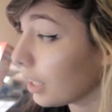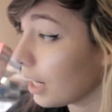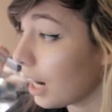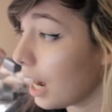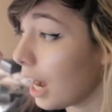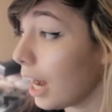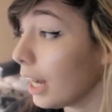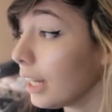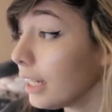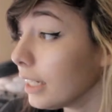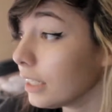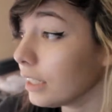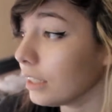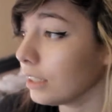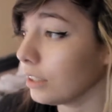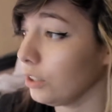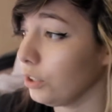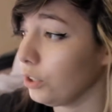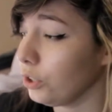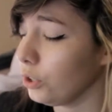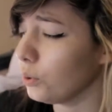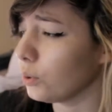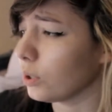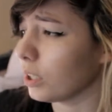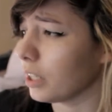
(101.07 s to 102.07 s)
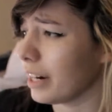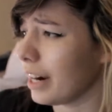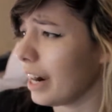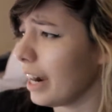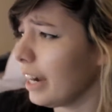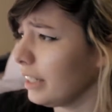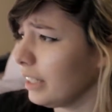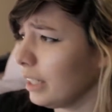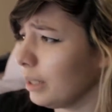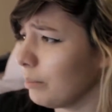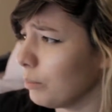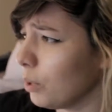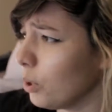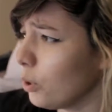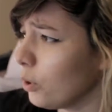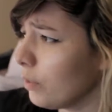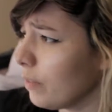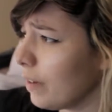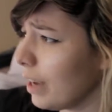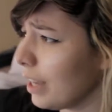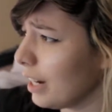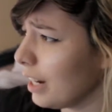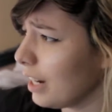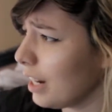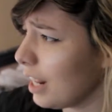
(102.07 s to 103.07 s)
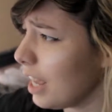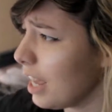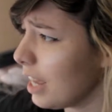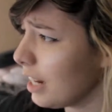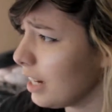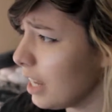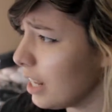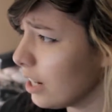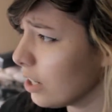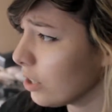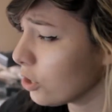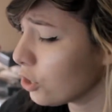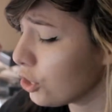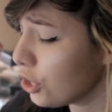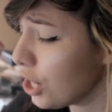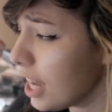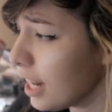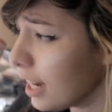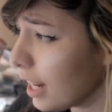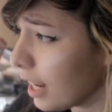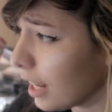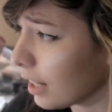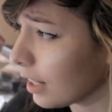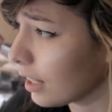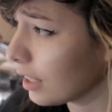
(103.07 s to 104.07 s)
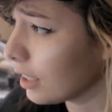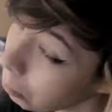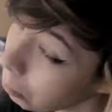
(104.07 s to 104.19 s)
highly motivated and energetic.